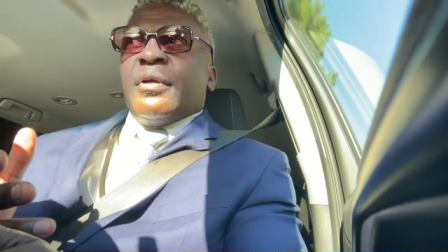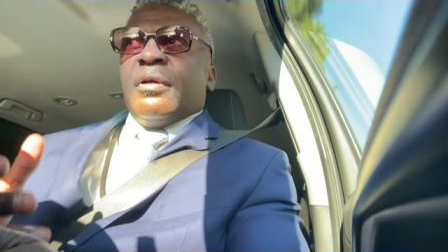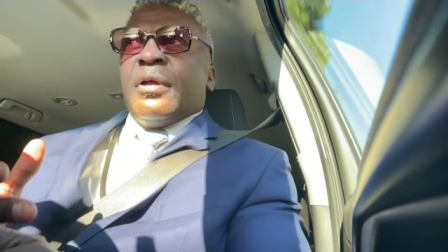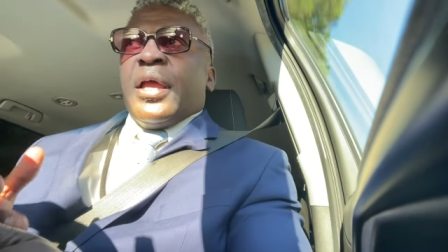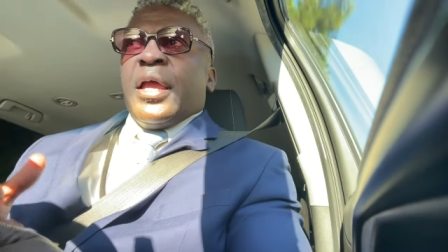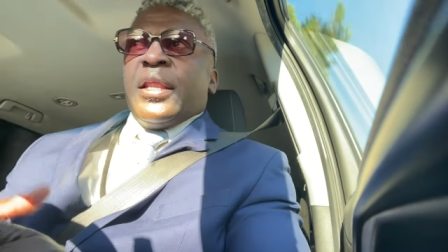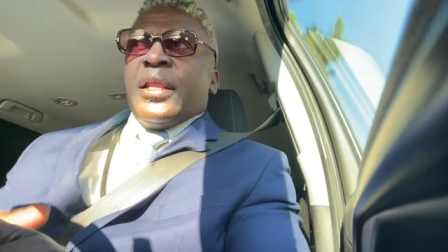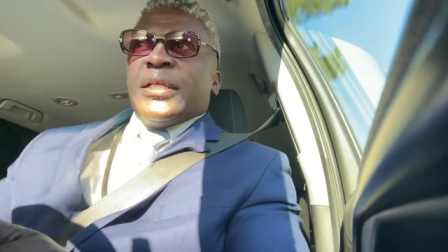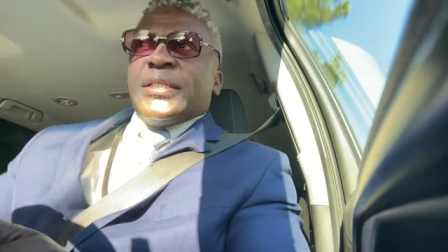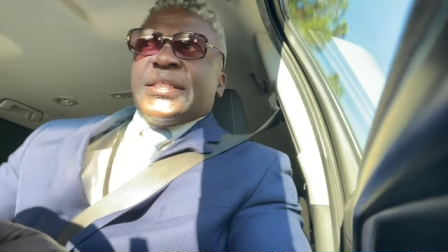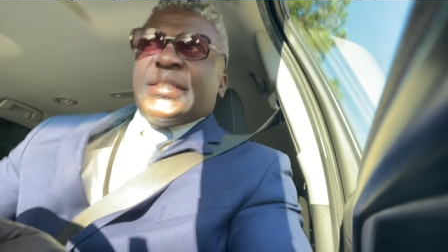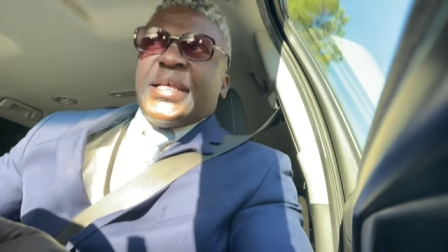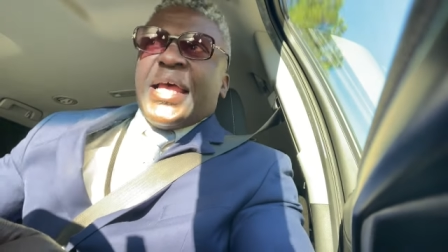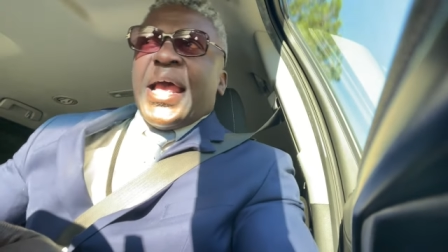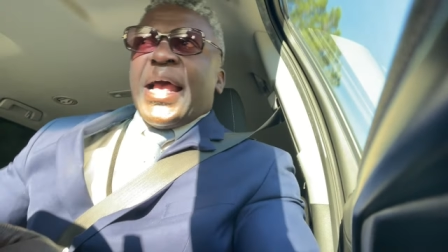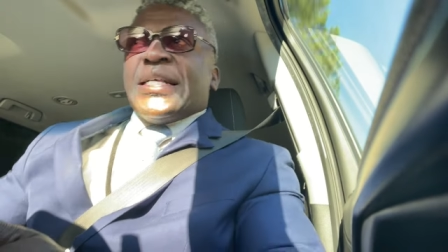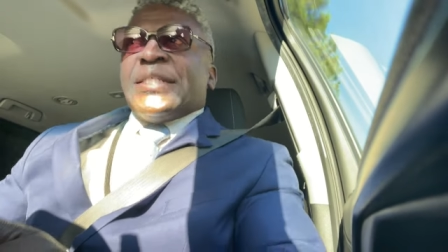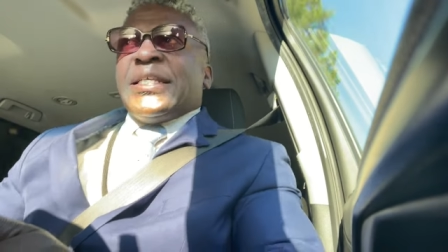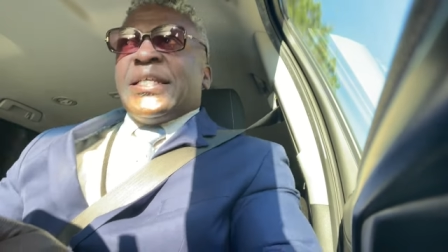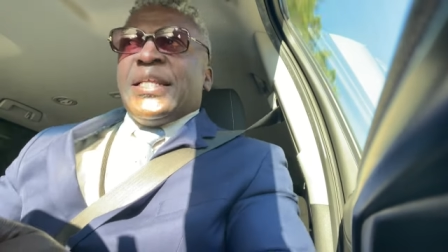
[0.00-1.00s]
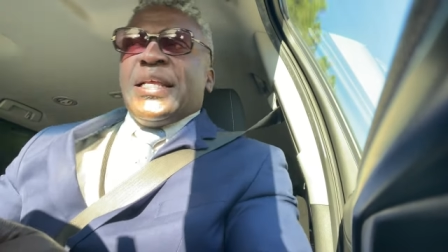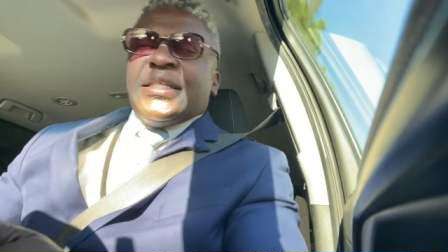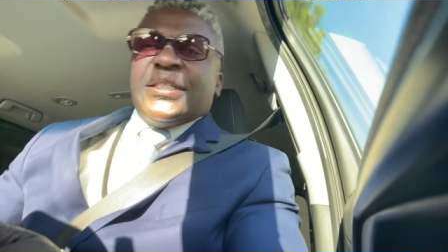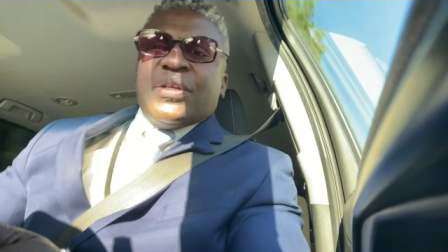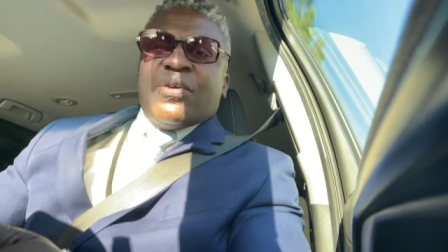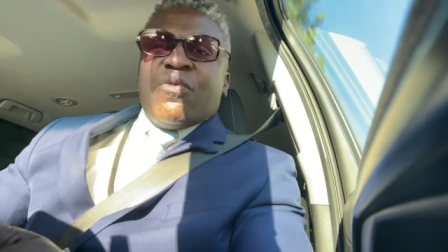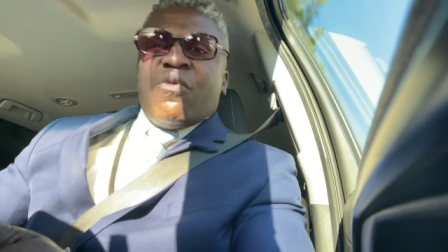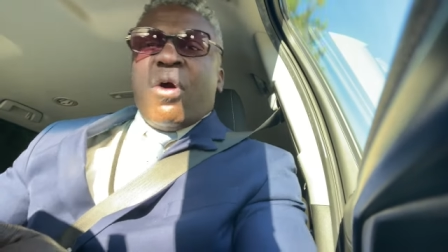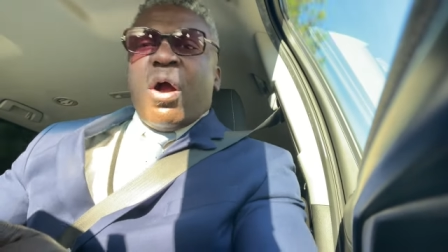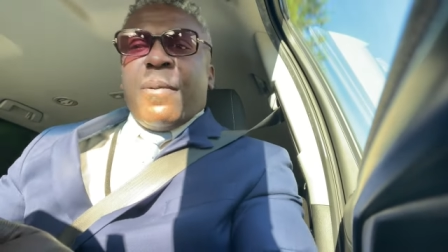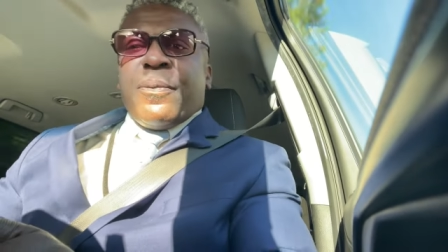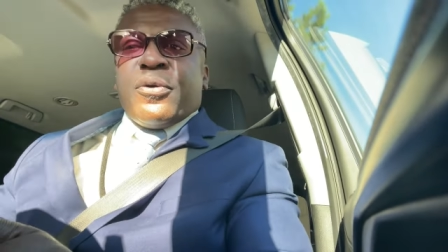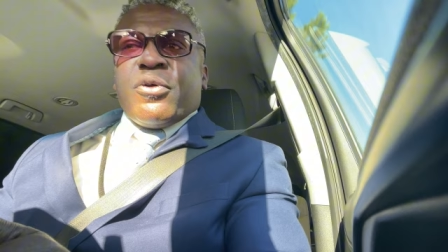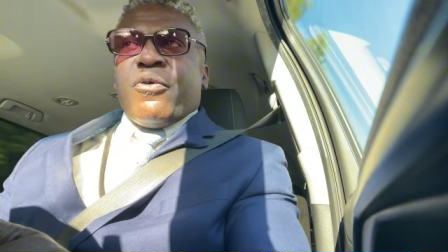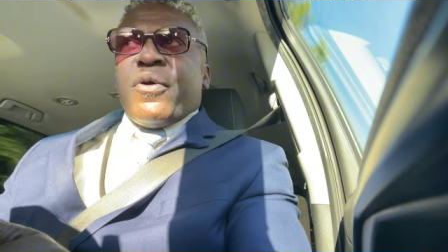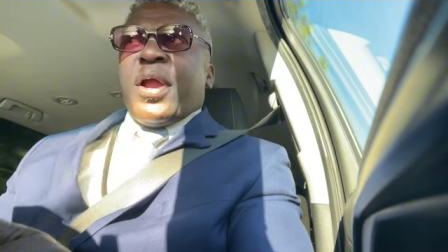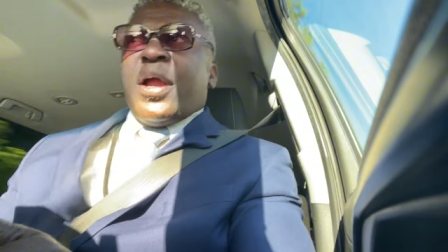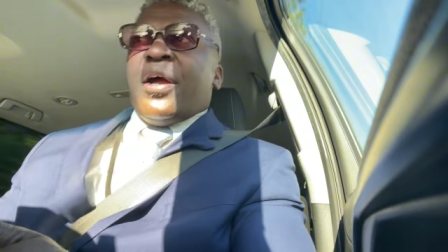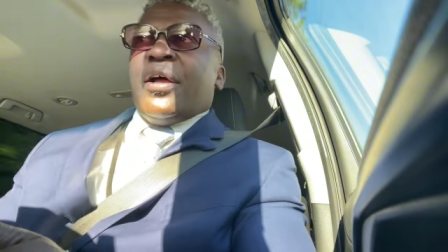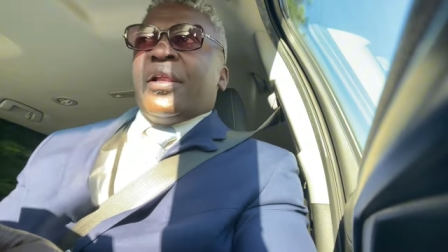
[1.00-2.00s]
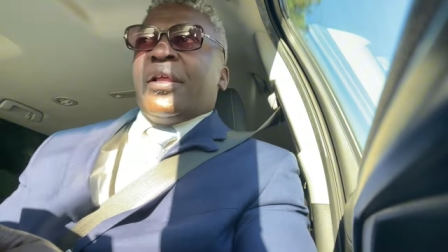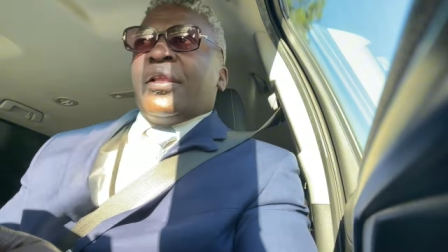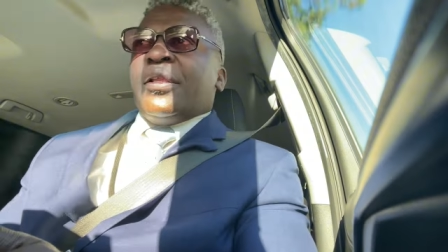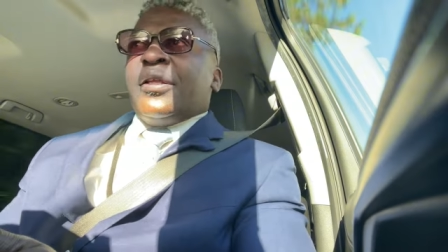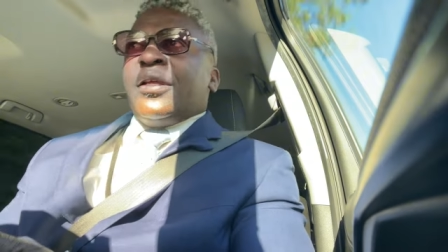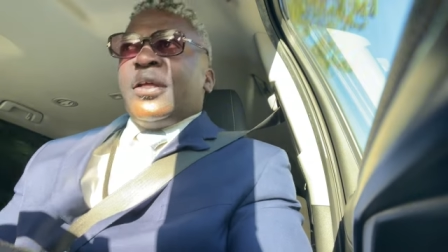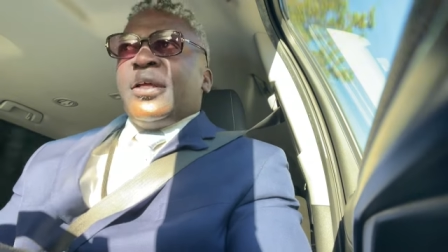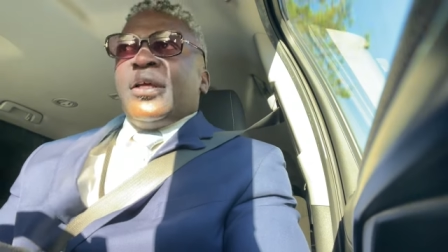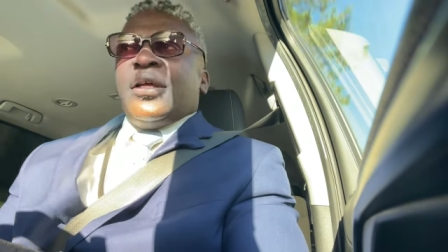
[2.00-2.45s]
and the sassiness and whopping around and